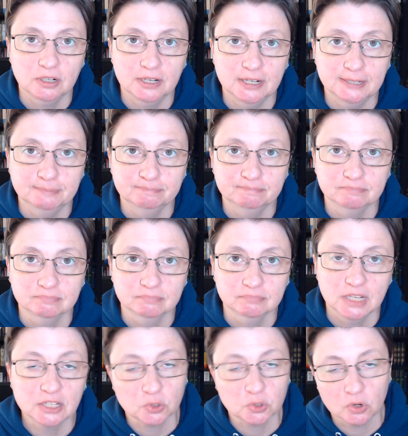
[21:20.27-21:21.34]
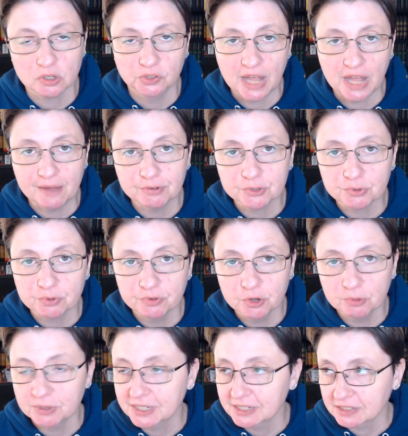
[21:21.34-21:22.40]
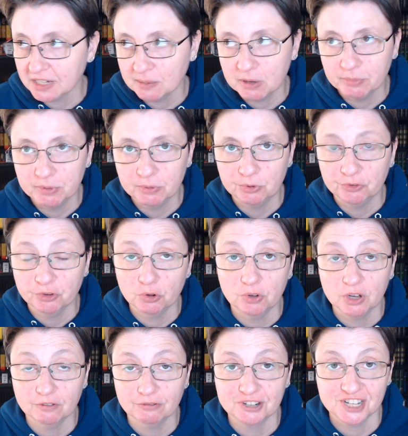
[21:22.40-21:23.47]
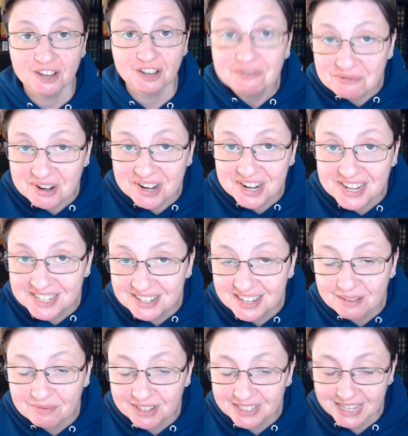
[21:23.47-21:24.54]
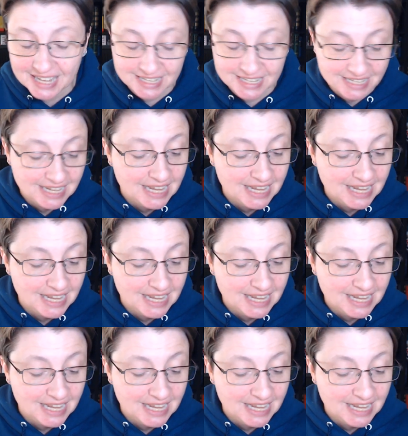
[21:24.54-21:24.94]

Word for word: Um, historical novels review, but this time I'll be reviewing it for shelf awareness, and I'm excited.